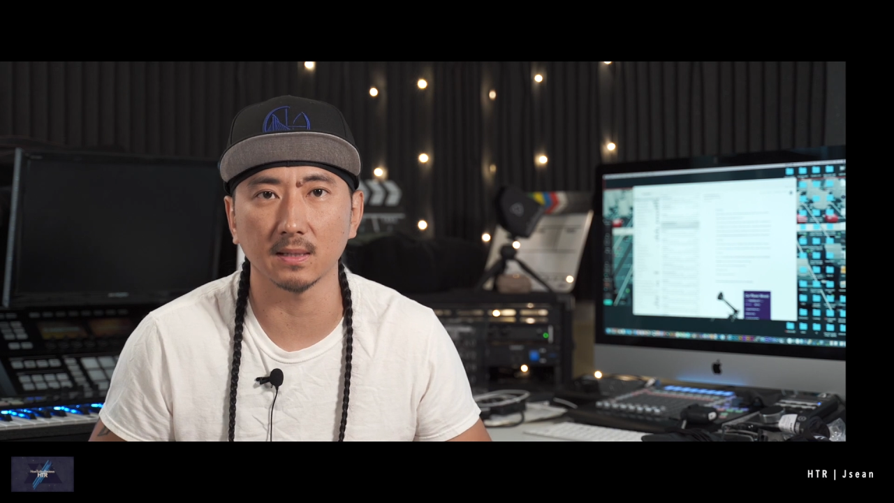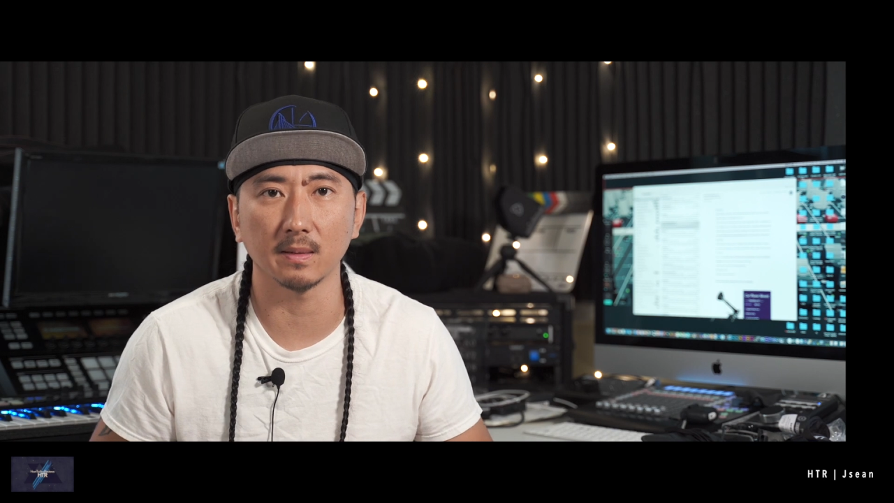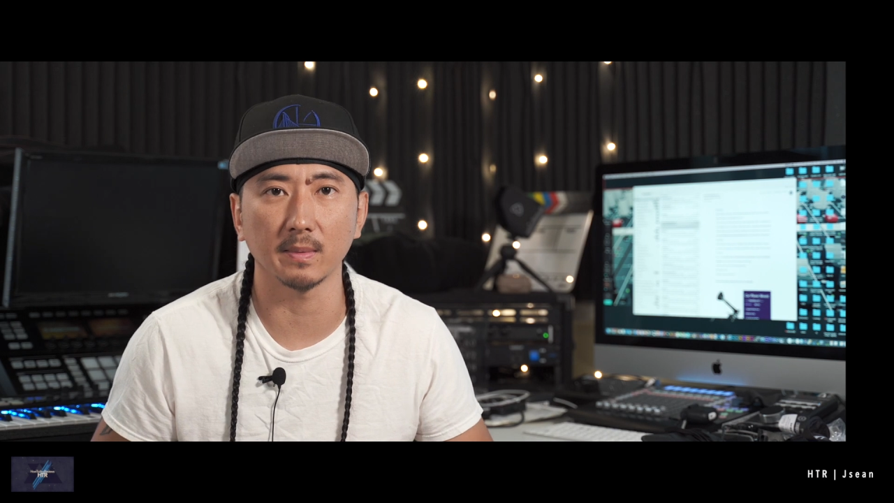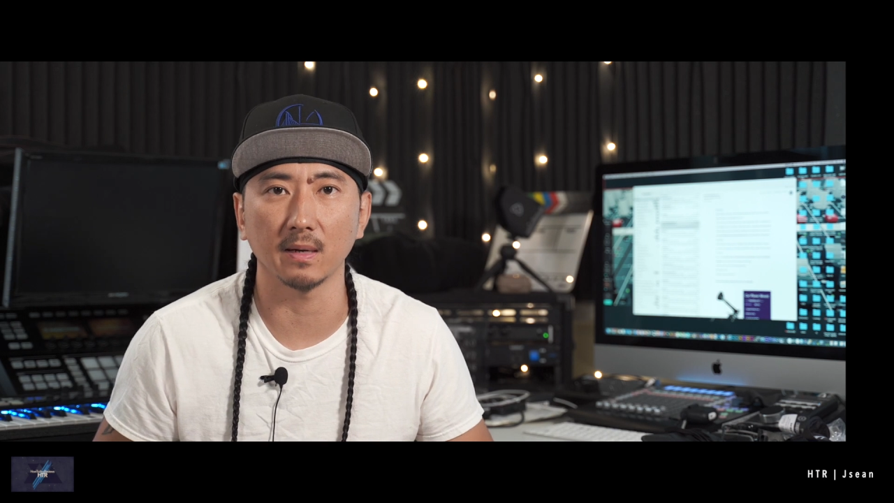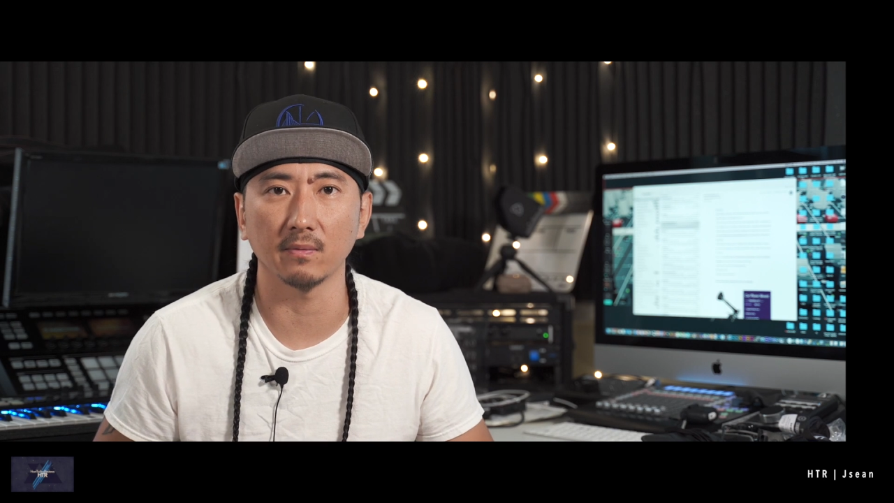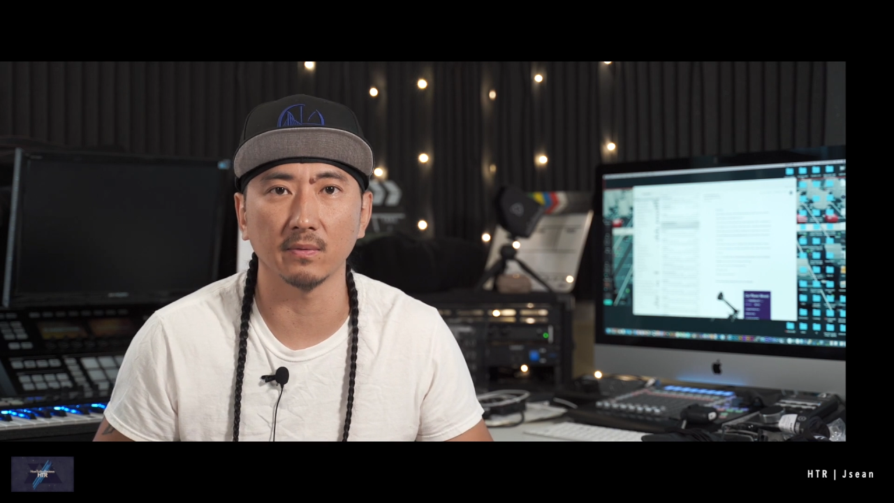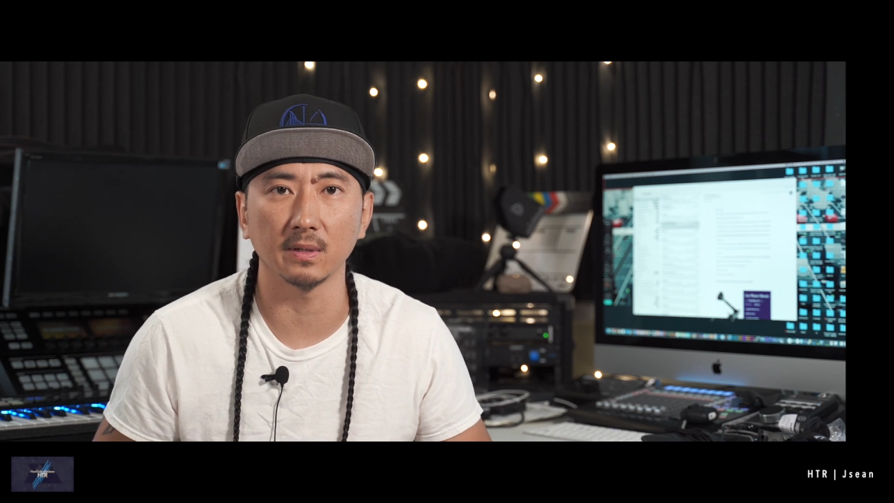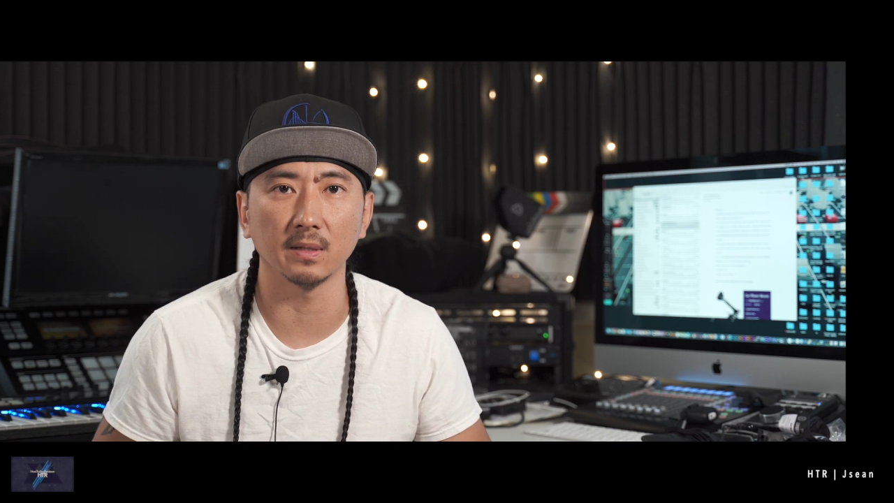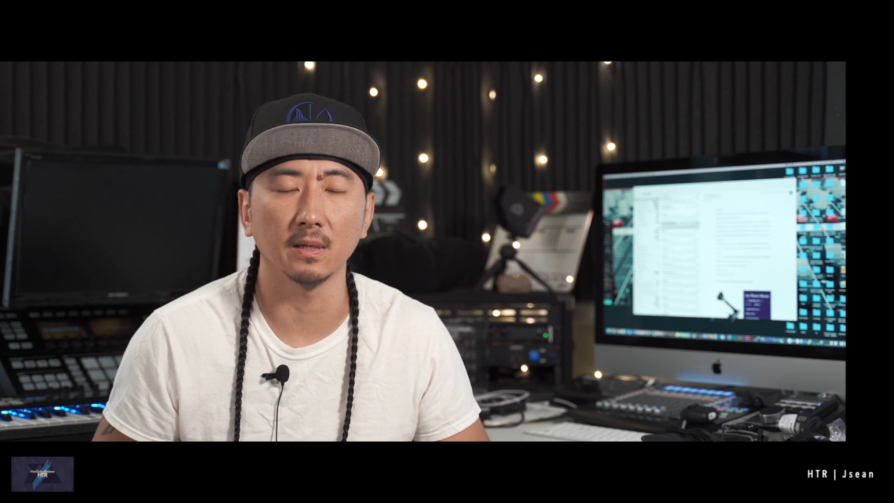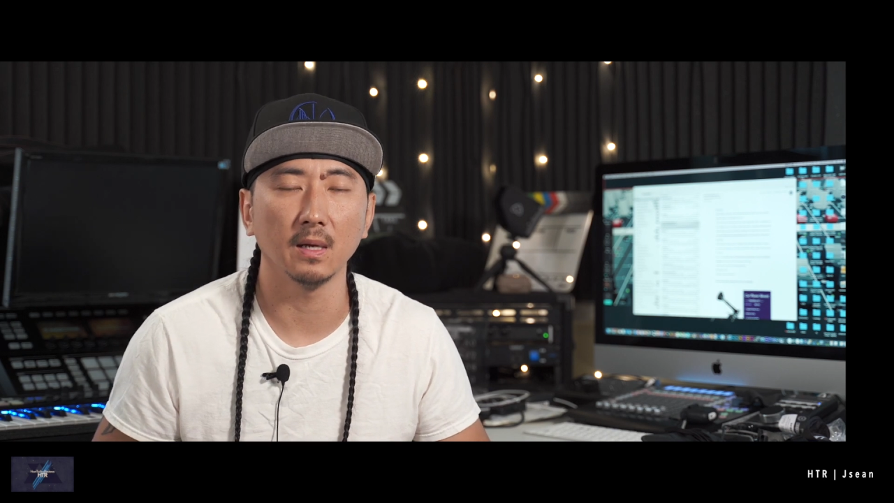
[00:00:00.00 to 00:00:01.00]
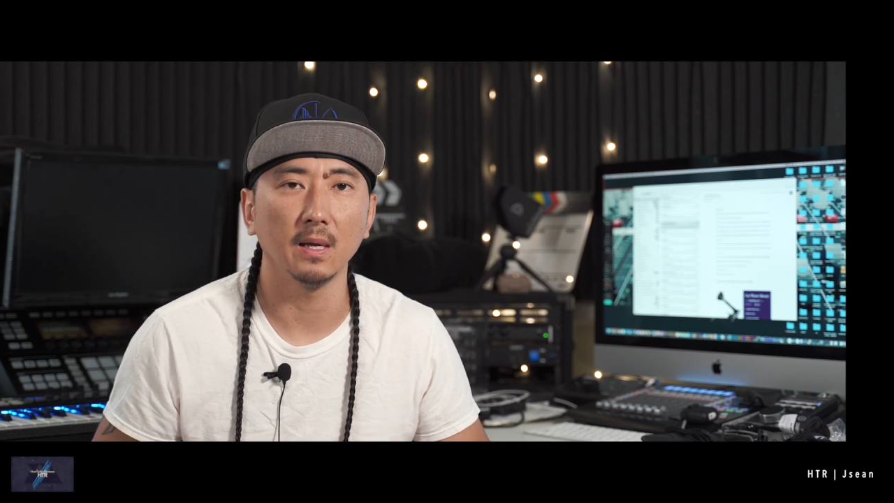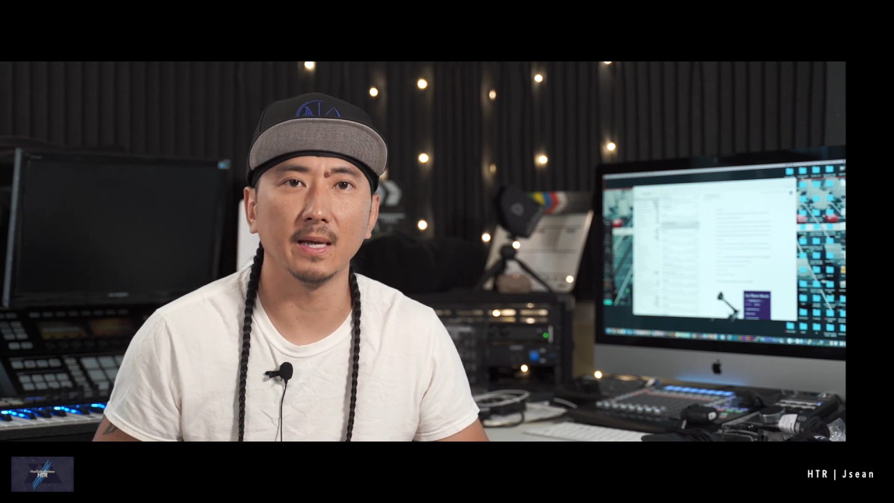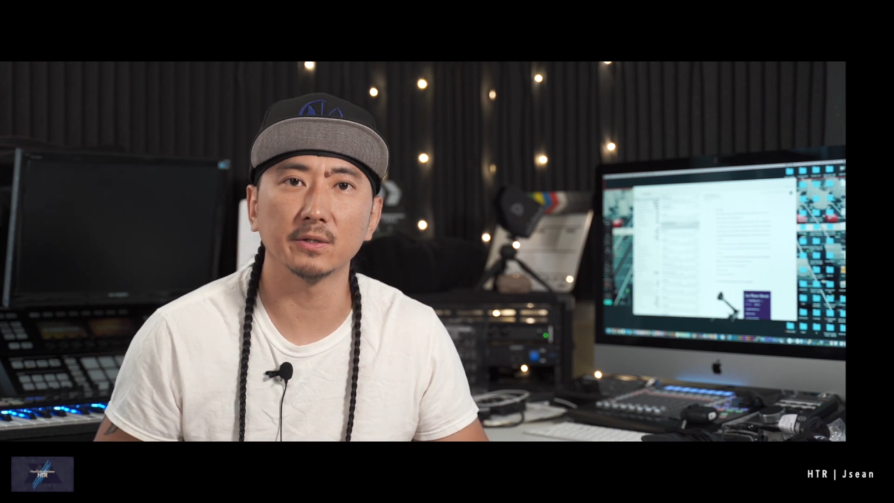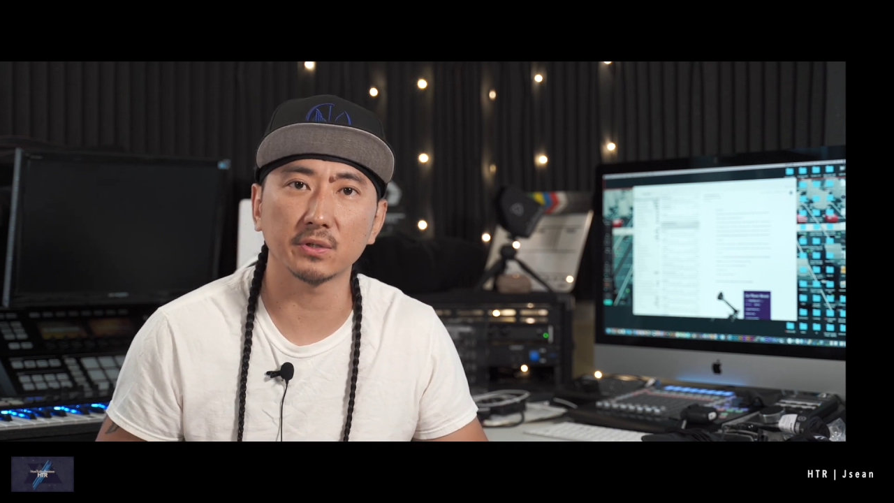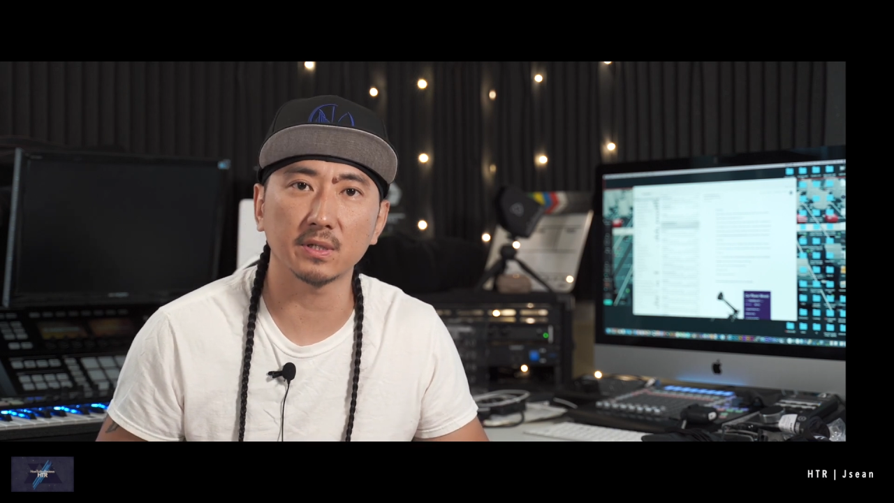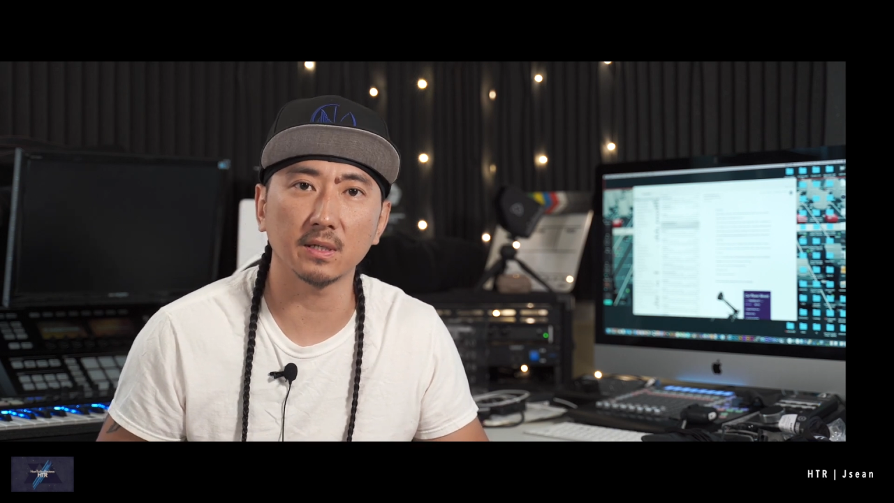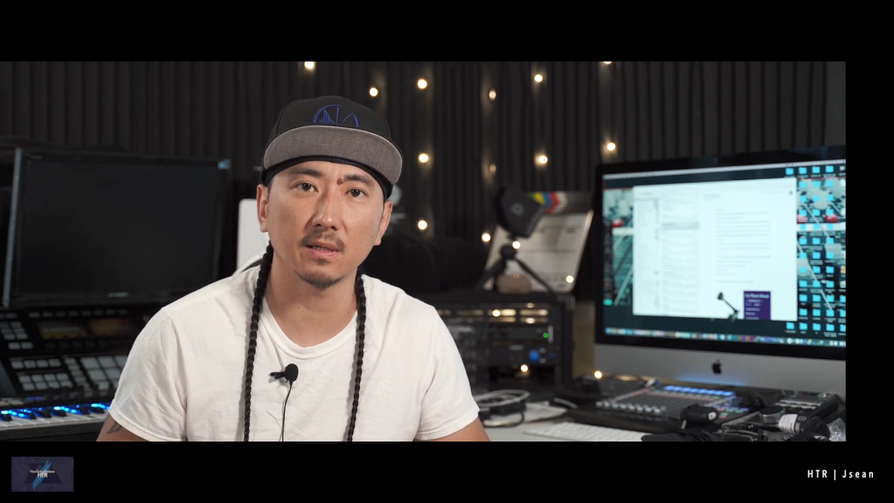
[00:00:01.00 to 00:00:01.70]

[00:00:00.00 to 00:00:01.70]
and I'm not really interested